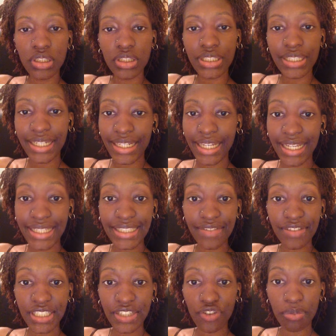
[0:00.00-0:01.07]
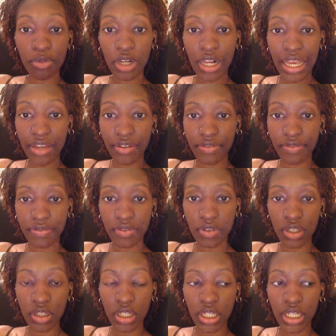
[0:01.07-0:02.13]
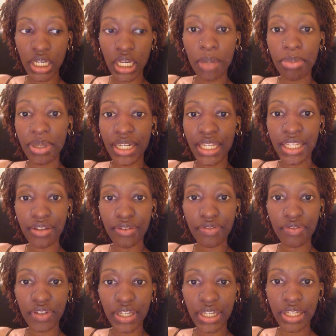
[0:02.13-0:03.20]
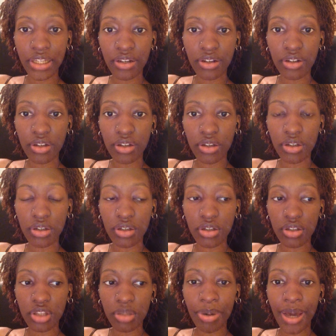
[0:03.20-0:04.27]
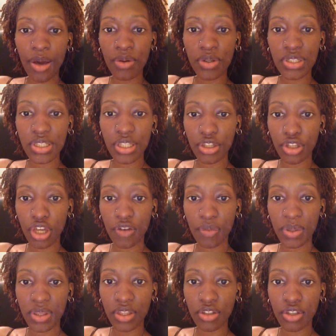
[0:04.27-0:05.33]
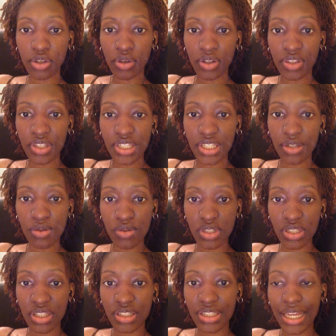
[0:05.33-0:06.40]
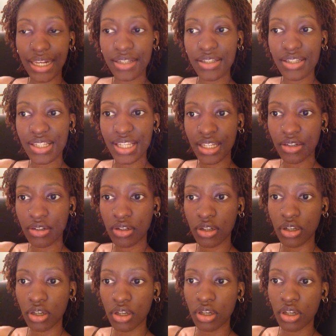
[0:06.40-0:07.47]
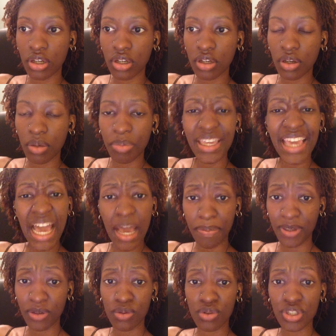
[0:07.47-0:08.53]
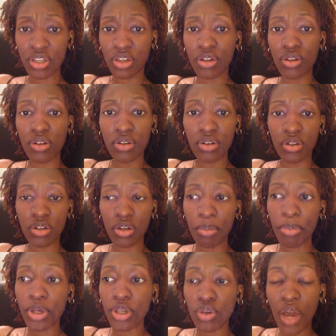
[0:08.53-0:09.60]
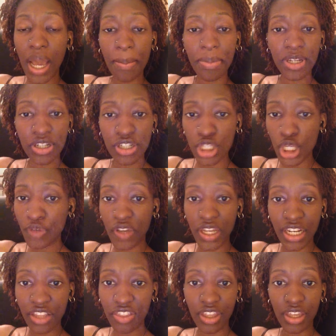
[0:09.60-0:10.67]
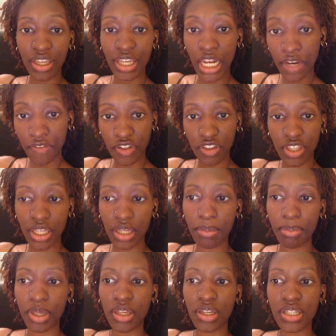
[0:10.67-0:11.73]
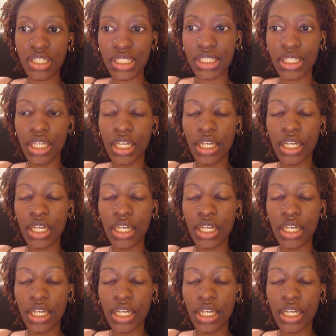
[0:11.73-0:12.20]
Delete negativity from your life and believe in the powers that you have within you and the skills and the talents, and be happy also. Put your happiness over anything and everything, because